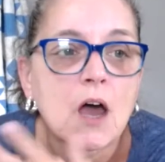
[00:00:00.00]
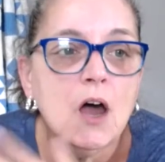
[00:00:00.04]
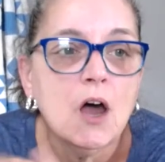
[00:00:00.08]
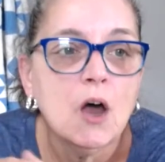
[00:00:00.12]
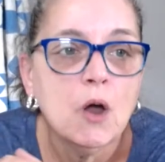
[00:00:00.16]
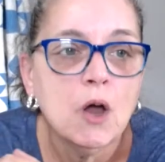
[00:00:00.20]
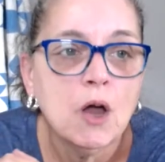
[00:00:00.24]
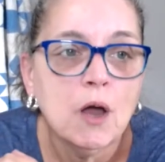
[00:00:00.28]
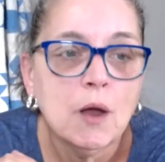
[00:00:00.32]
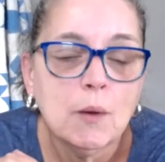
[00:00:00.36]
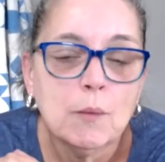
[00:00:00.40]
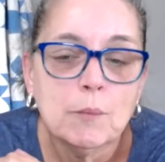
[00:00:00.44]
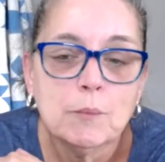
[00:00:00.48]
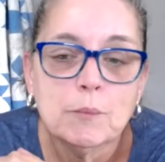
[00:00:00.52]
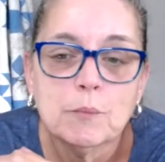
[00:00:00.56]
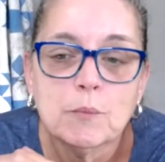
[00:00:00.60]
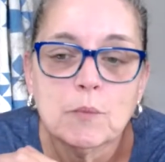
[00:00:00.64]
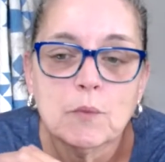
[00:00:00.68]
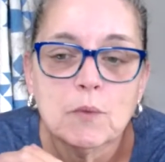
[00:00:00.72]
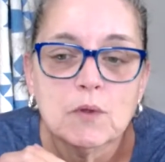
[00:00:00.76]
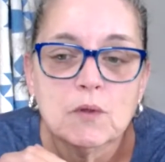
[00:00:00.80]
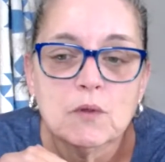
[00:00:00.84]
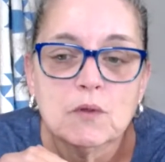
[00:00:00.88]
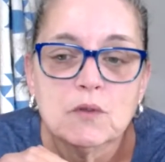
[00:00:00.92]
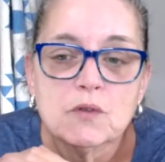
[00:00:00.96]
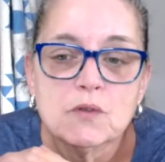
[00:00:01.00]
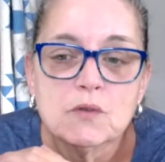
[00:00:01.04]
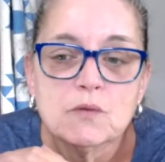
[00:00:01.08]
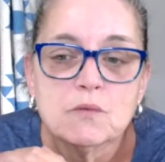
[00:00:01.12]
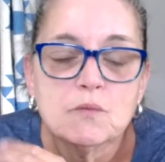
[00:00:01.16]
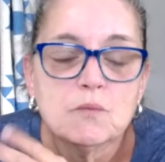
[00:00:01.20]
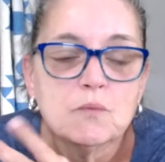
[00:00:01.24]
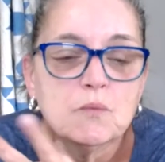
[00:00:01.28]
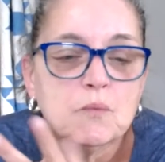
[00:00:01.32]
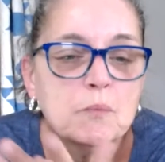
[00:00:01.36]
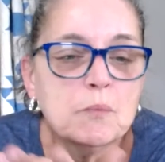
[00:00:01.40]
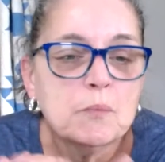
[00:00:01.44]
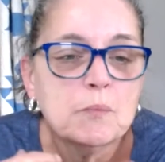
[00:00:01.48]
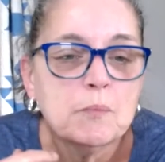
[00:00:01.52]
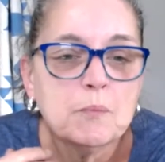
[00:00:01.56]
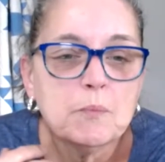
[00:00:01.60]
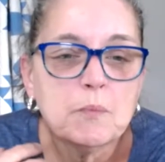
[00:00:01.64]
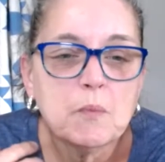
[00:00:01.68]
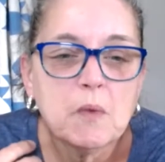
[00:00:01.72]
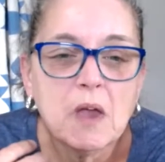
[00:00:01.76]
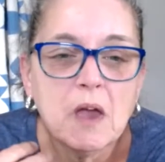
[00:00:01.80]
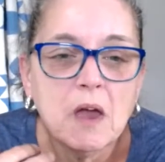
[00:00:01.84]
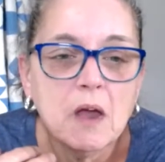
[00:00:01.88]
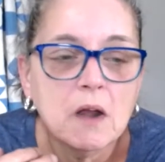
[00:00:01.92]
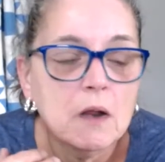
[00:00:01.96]

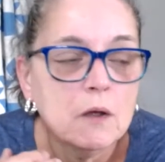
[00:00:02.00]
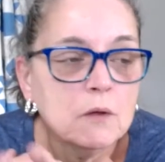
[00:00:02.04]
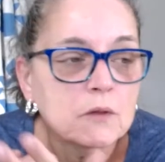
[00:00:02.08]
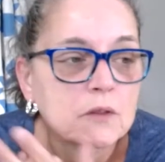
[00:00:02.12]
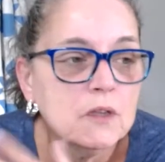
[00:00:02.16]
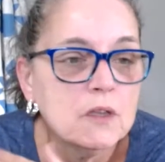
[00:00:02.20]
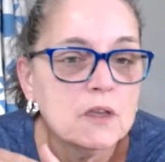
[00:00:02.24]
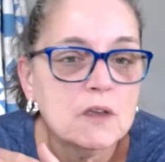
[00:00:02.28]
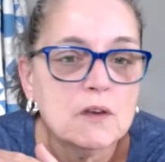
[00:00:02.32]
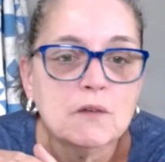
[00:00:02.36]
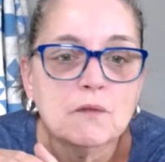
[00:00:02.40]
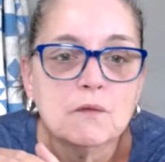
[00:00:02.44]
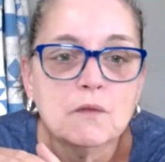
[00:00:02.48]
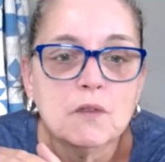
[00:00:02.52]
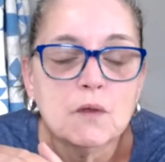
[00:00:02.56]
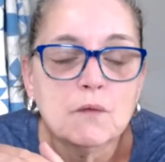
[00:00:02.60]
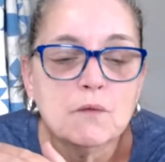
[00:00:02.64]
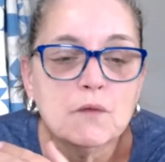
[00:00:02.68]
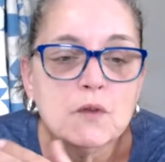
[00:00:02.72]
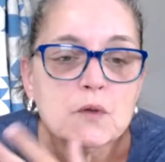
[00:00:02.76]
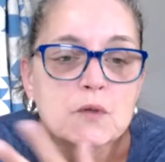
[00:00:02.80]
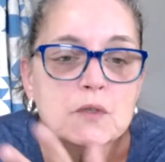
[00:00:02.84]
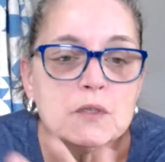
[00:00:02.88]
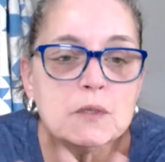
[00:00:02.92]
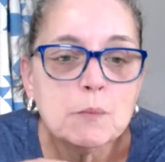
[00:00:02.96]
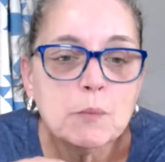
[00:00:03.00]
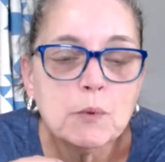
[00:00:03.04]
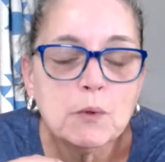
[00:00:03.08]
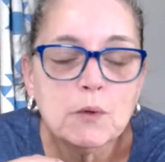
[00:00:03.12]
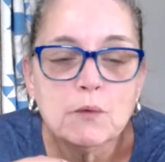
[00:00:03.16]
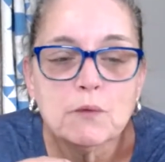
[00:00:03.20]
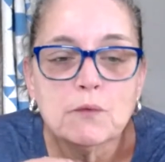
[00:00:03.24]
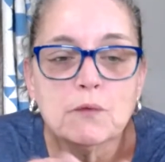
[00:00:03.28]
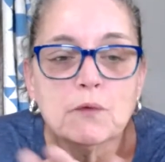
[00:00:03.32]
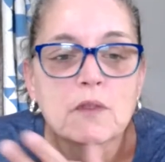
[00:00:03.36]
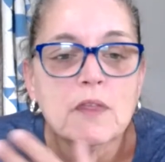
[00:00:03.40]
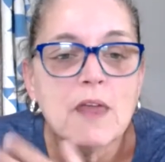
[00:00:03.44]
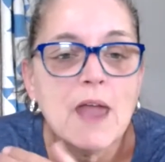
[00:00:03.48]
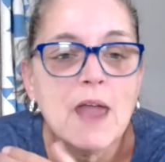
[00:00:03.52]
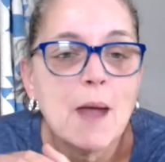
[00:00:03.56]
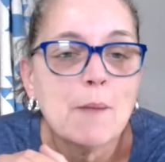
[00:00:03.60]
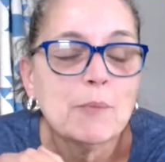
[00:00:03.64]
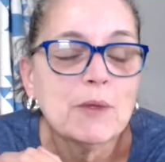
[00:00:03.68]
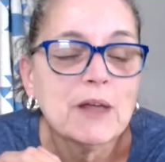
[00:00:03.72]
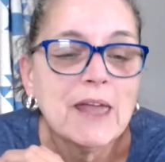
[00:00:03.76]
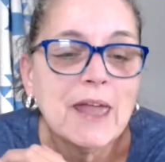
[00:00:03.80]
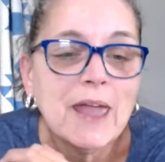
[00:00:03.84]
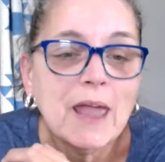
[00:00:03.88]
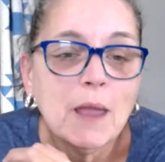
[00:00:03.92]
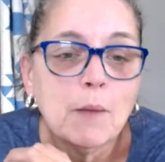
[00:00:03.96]
cut out the fusible for the
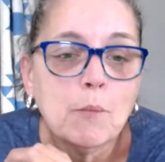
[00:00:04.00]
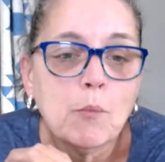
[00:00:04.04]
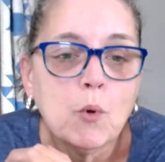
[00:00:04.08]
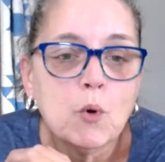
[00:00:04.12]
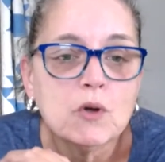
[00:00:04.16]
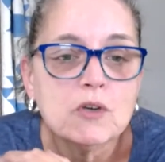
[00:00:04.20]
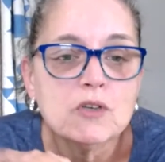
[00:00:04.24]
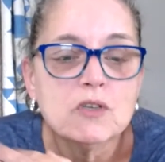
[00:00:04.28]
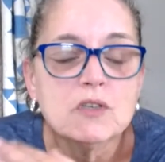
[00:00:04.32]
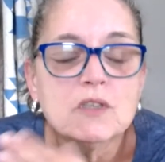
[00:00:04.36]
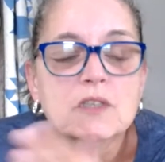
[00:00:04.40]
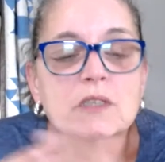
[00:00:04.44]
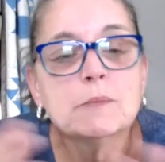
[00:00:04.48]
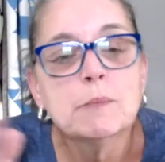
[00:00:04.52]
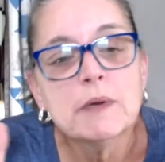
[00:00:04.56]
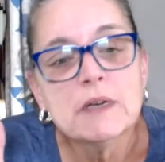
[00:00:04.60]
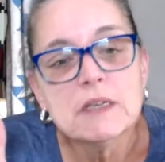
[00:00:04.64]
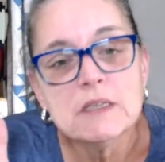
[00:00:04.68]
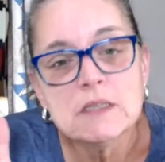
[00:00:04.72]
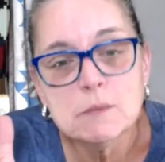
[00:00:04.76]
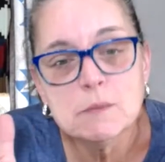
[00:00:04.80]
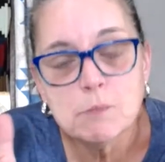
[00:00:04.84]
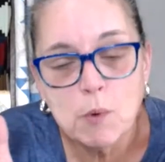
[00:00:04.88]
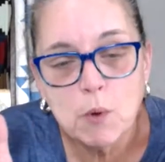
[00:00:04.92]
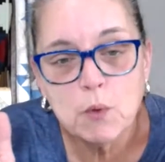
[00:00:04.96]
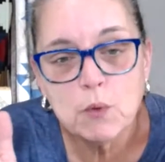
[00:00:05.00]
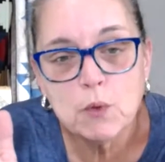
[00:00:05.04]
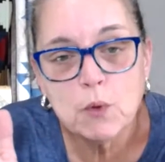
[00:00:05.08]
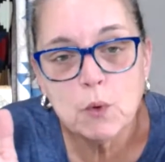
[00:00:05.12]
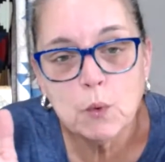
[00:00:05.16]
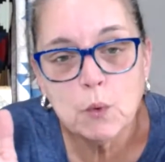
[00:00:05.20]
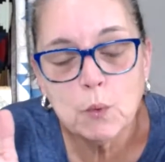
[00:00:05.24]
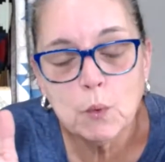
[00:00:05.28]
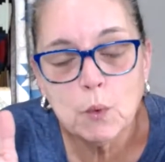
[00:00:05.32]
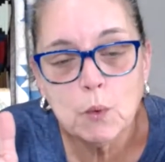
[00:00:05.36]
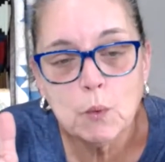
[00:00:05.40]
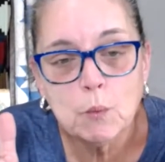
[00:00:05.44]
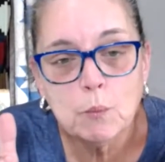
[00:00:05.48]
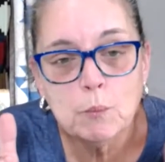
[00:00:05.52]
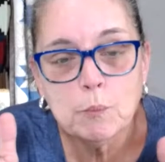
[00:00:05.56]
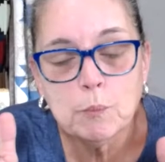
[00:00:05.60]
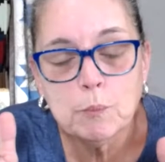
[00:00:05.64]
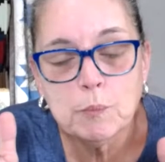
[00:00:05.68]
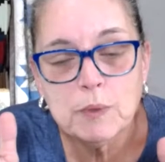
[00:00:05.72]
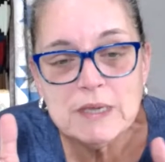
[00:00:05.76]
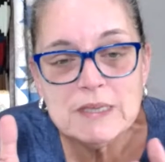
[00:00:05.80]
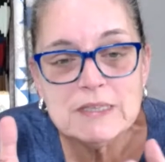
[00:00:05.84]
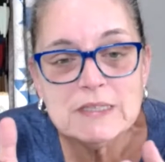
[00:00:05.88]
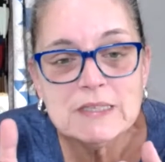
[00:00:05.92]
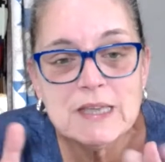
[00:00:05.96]
applique portions, but it's both
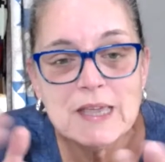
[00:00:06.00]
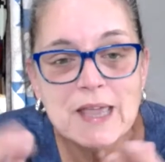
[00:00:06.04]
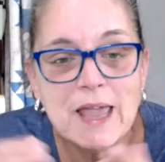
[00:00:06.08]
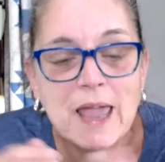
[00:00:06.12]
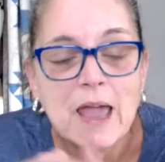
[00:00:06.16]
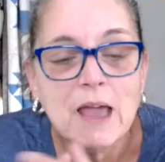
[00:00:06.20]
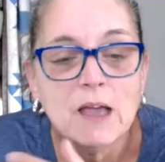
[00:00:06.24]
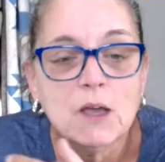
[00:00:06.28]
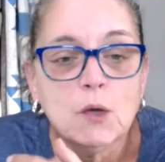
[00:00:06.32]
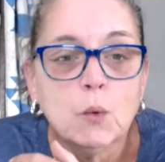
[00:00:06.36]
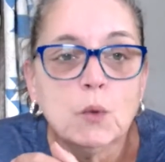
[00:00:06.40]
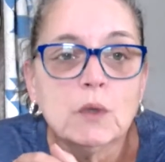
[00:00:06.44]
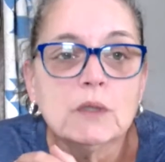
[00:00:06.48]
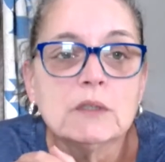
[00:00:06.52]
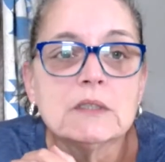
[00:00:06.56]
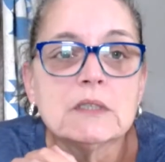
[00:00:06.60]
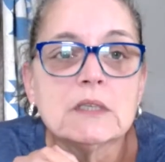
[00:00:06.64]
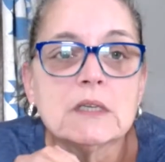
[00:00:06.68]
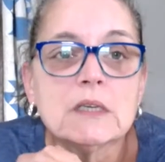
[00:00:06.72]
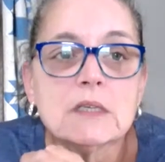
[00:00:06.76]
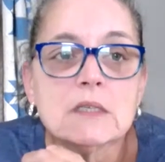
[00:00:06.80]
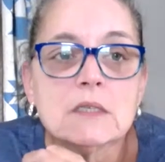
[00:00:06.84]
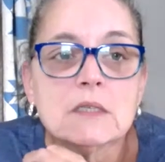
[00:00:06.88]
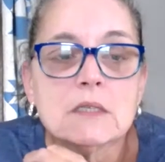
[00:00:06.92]
piecing and quilting.